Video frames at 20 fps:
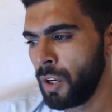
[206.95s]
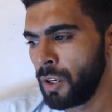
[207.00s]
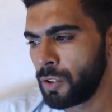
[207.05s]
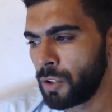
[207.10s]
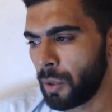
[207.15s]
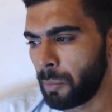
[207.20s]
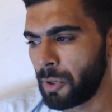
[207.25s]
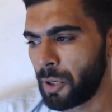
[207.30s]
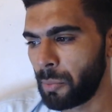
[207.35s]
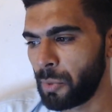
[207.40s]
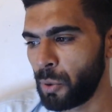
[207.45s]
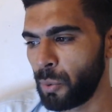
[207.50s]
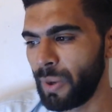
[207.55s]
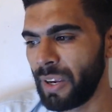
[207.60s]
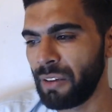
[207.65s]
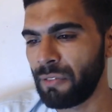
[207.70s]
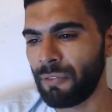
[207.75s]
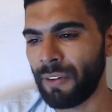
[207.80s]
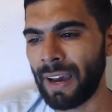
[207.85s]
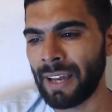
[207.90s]

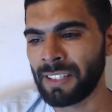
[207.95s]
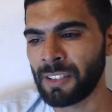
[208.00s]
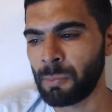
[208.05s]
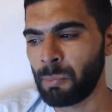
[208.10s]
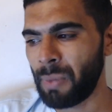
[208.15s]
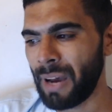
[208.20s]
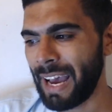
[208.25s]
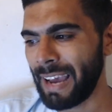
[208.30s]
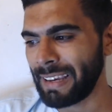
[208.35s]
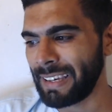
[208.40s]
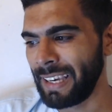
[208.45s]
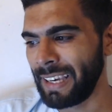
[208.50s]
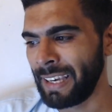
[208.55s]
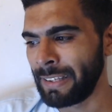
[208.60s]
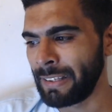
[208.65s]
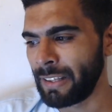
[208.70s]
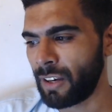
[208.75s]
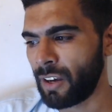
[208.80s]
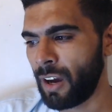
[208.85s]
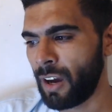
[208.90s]
WWE fans back
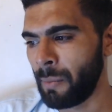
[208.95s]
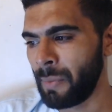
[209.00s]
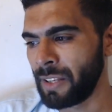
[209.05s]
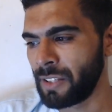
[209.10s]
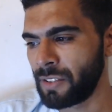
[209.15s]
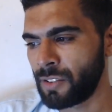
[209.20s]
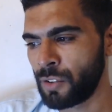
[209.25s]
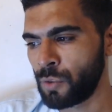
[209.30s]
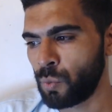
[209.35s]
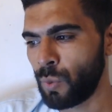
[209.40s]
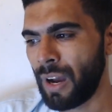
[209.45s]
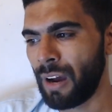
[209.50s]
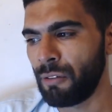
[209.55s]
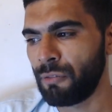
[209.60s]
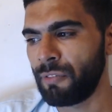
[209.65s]
in the comments as well.